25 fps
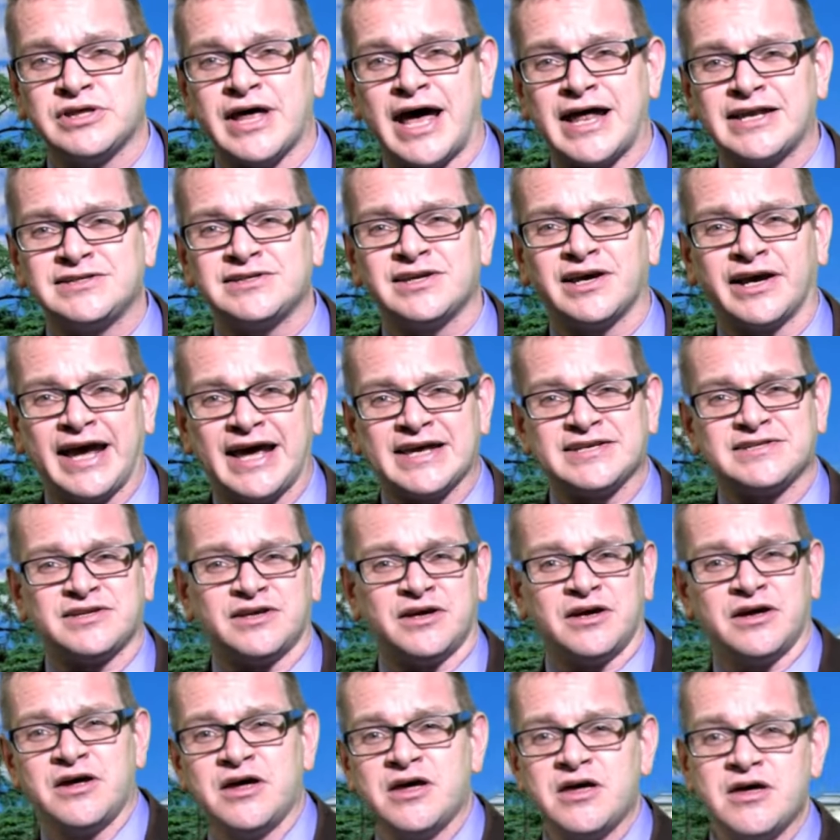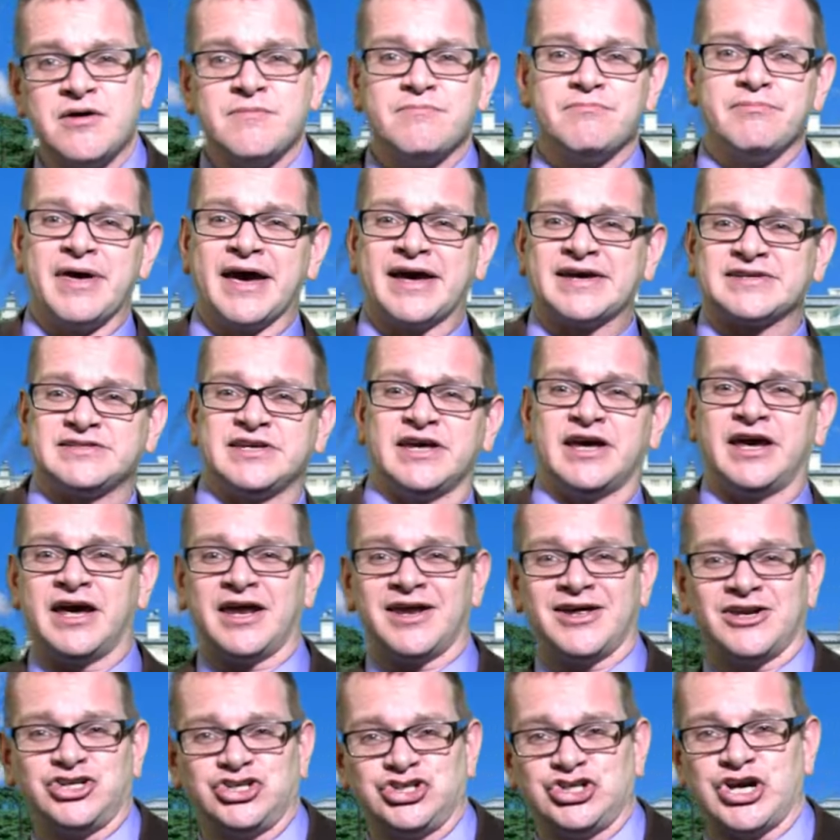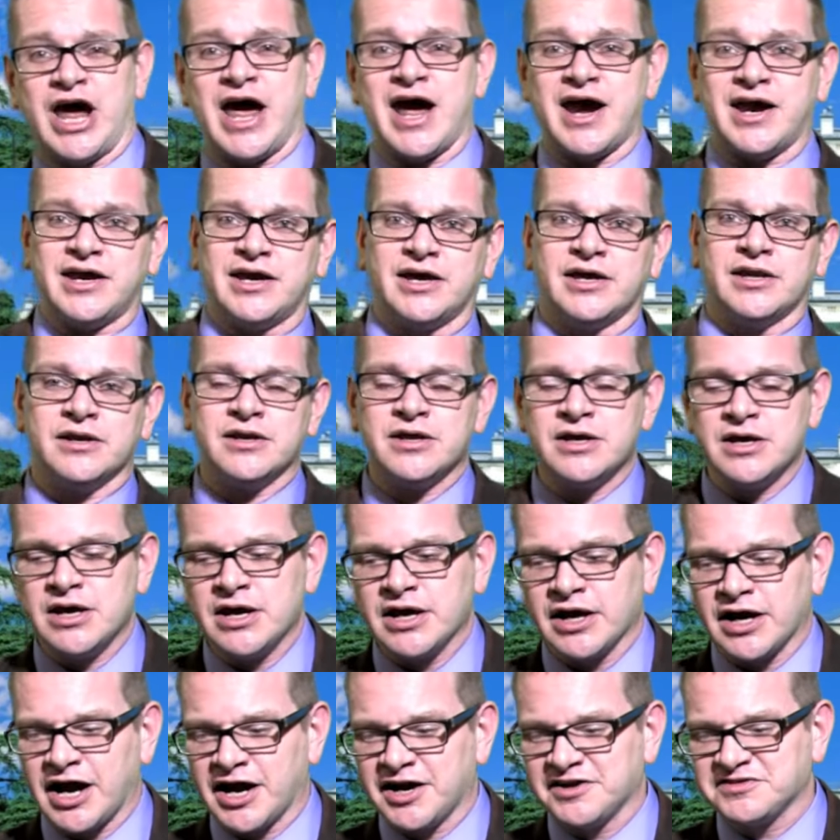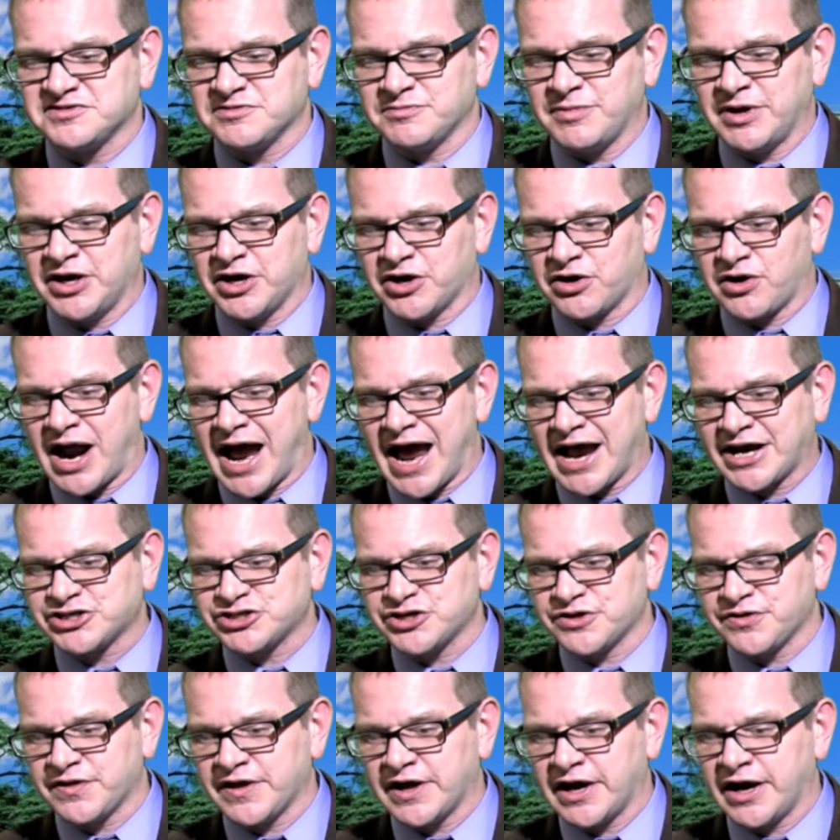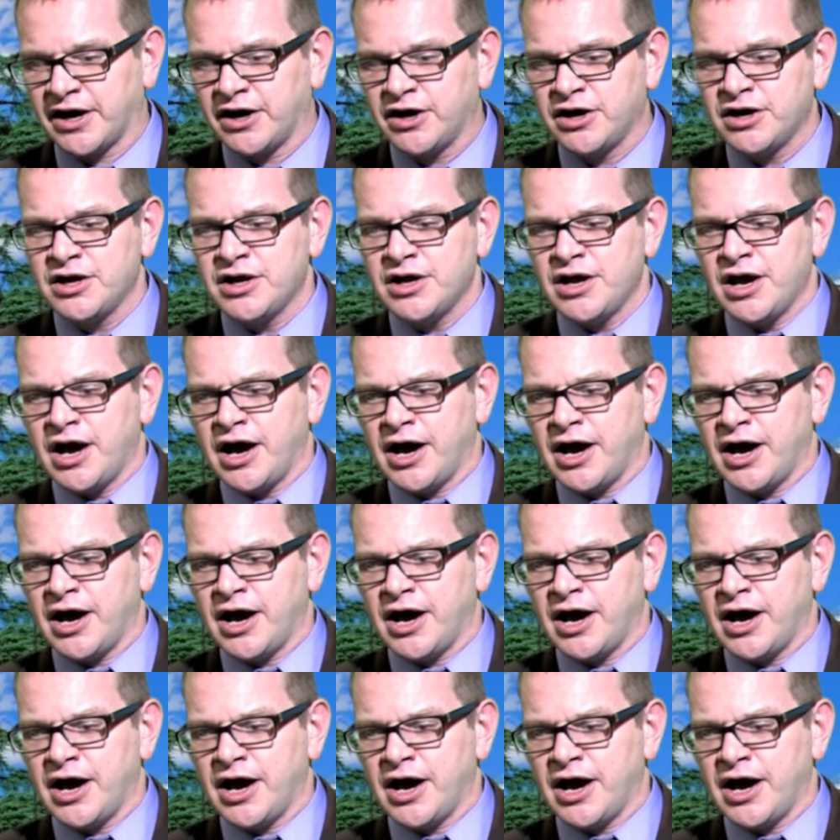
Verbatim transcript: That's, I guess, a mixing and a check and kind of some interaction there.